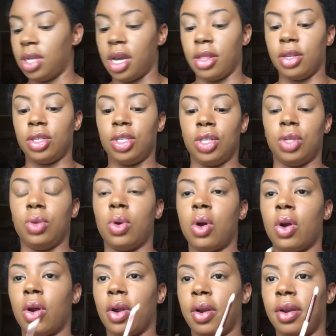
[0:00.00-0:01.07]
The other two
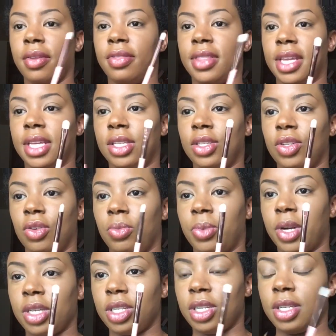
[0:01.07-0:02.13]
are these two
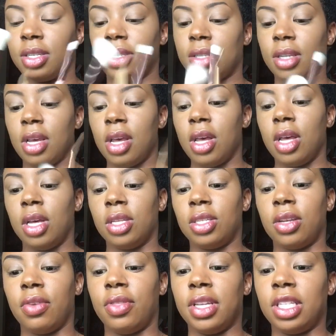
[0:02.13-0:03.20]
brushes.
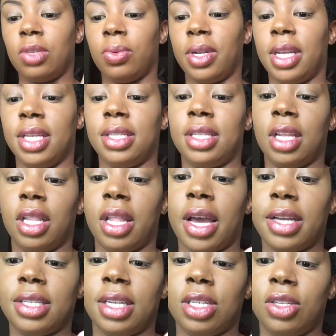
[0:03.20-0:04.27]
So this one is the
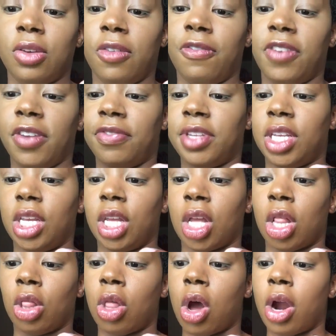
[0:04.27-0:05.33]
Luxie two fifty
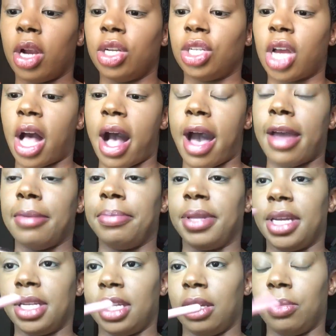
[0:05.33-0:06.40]
Large Eye
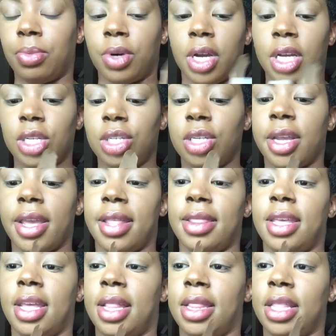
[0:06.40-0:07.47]
Blending Brush, and
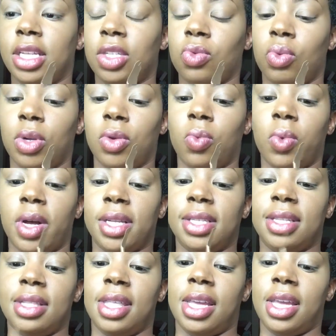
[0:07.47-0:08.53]
then this one
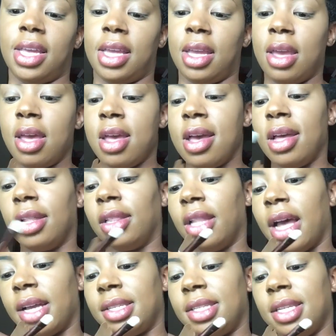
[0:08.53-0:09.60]
was the
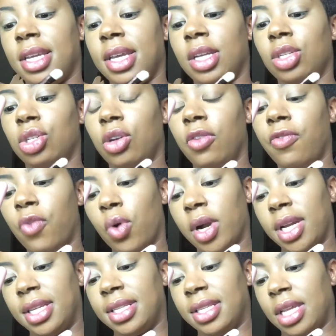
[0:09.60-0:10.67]
Luxie two
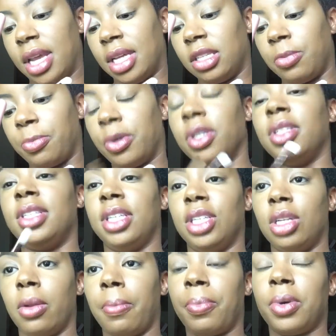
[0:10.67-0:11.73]
forty-six
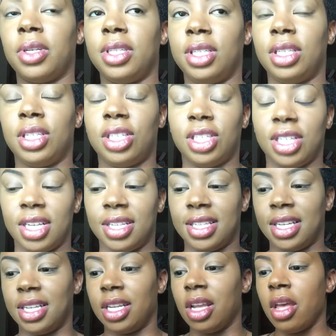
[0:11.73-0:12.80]

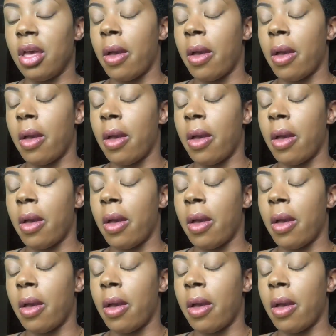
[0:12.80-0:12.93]
Precision